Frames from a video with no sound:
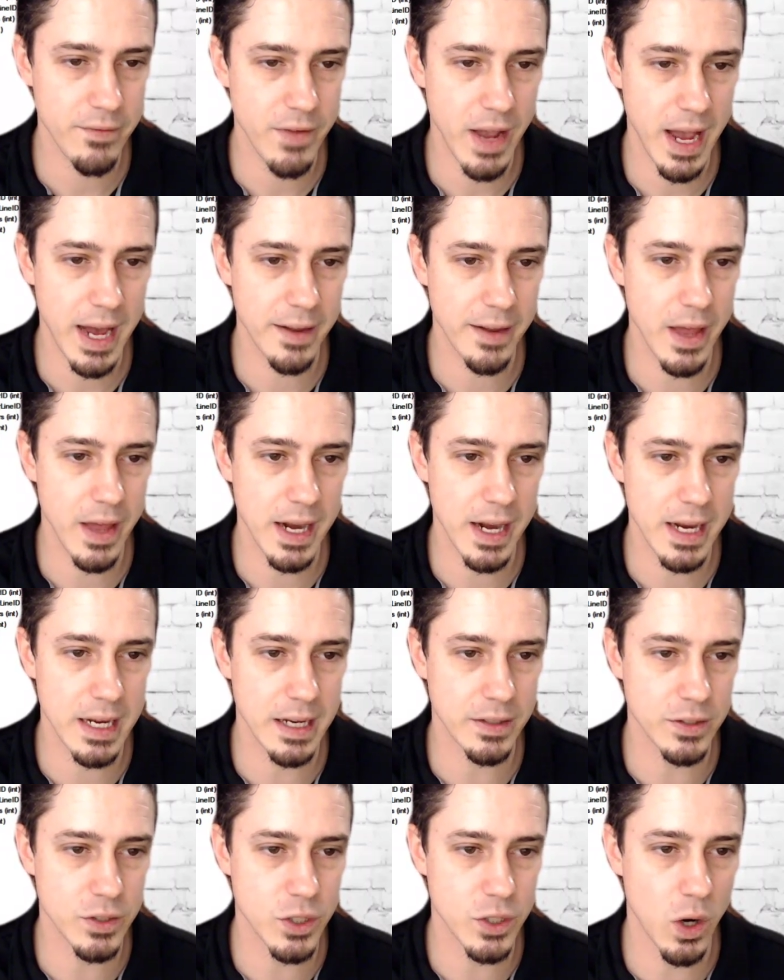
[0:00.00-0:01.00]
And I've added that
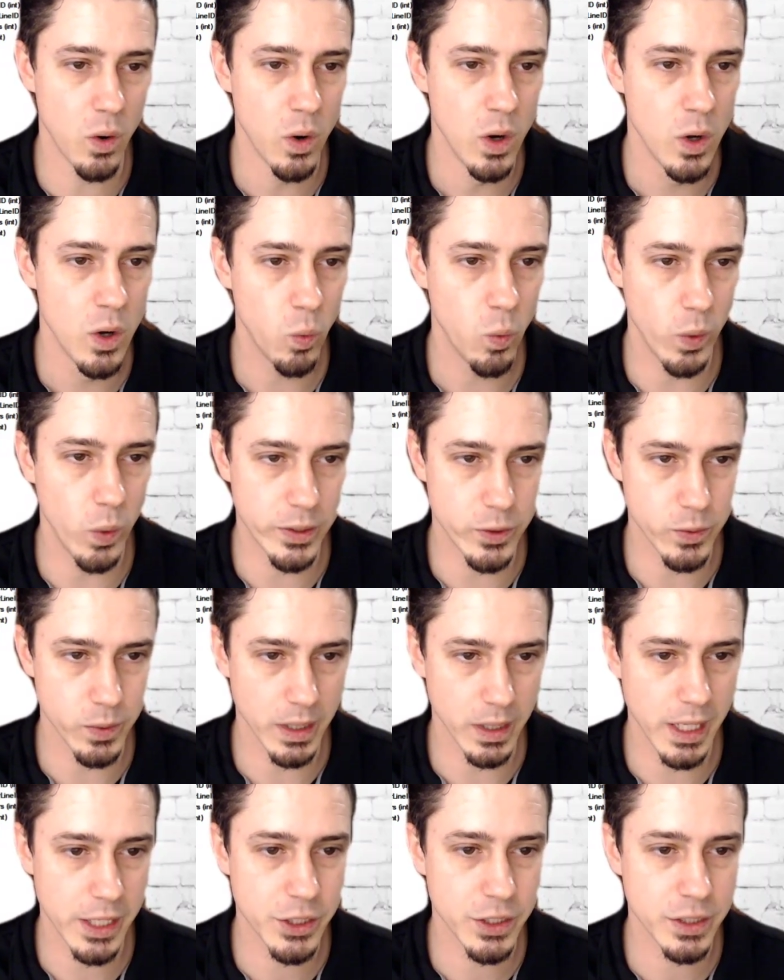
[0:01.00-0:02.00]
in. So
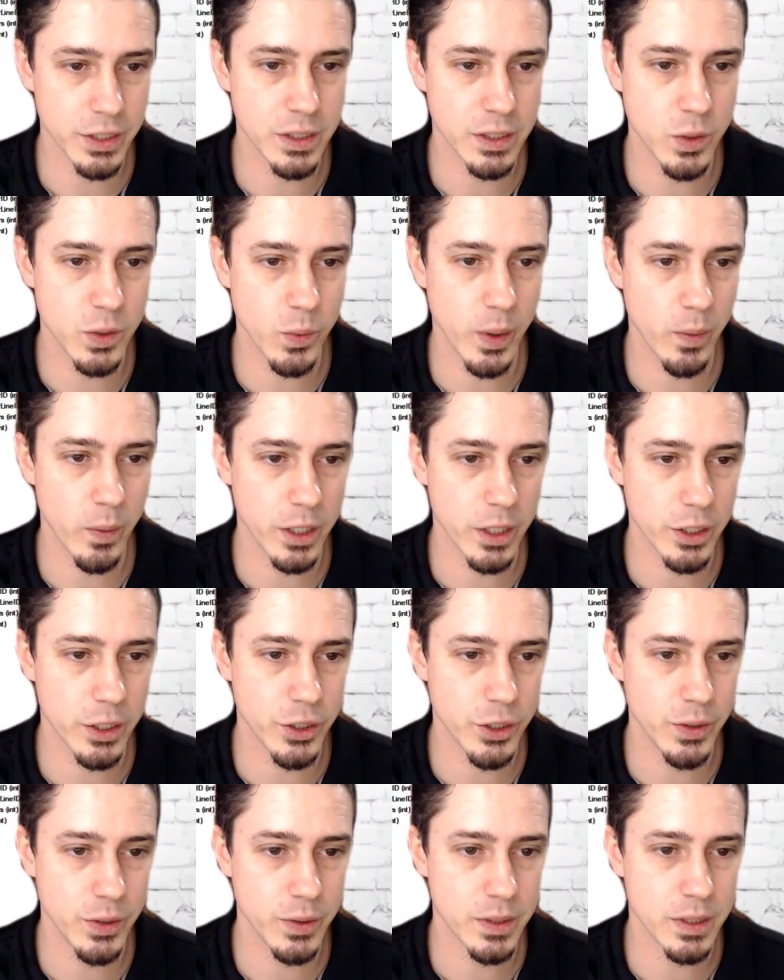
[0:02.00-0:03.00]
which relations do we want to
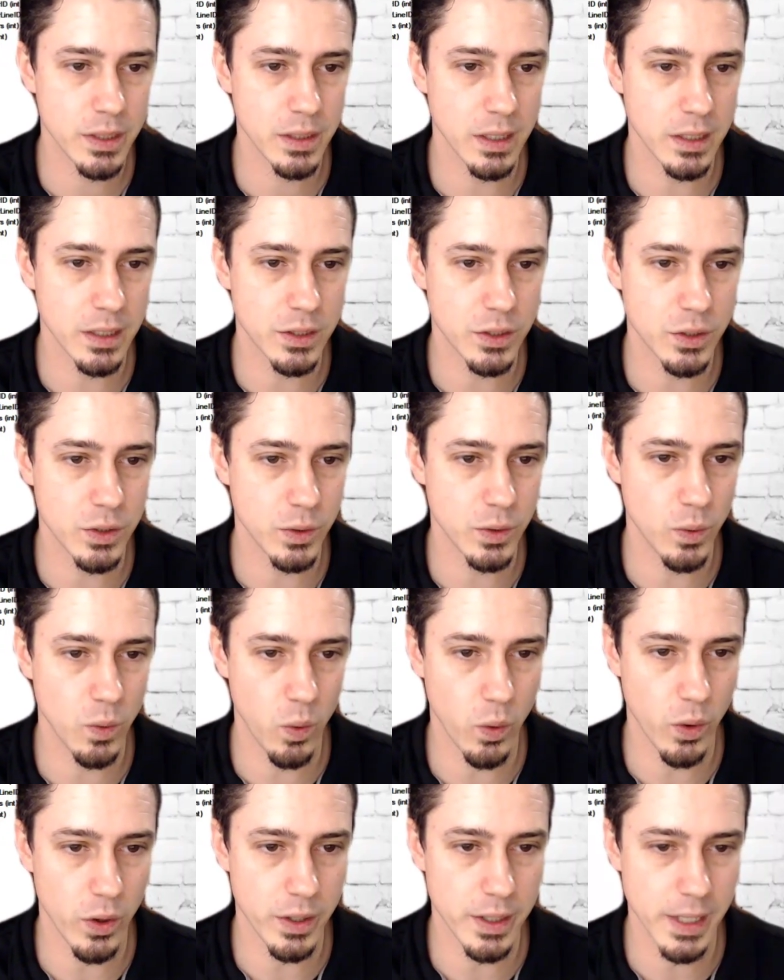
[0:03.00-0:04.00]
choose? Let's
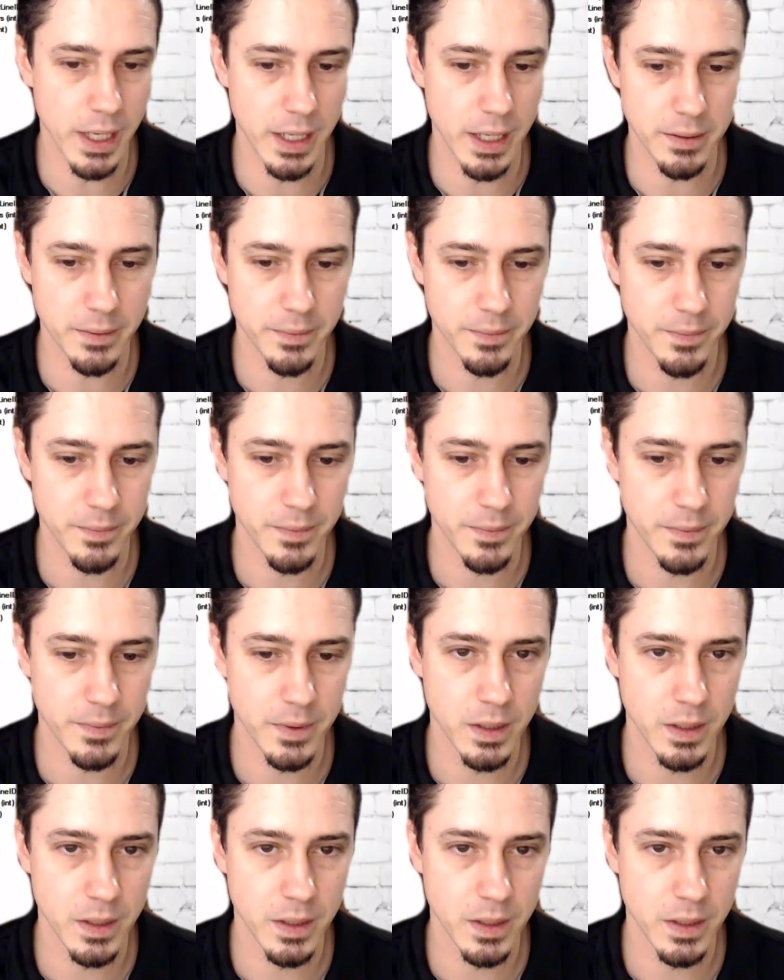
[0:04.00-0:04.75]
do order date.